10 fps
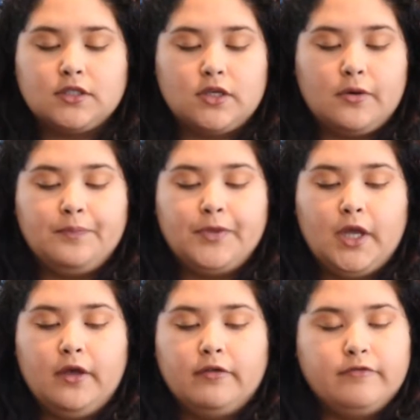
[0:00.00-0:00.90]
So
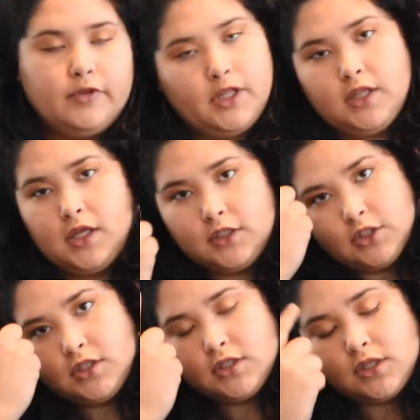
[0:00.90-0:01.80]
I feel like that
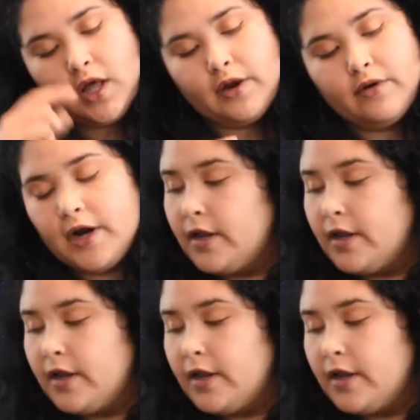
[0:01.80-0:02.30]
just slide right